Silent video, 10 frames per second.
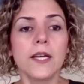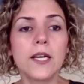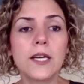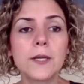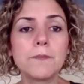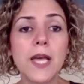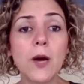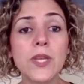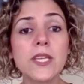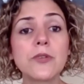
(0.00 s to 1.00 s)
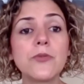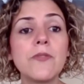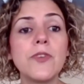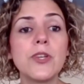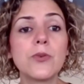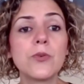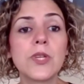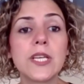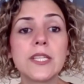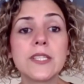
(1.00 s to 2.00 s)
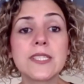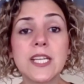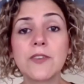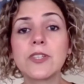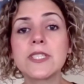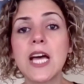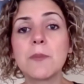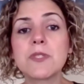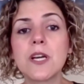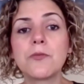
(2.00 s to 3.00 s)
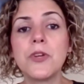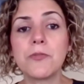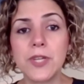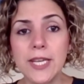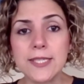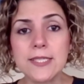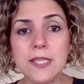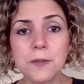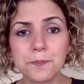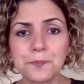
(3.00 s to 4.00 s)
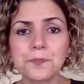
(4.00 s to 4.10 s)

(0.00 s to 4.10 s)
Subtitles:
Now we can review the several types of refinancing.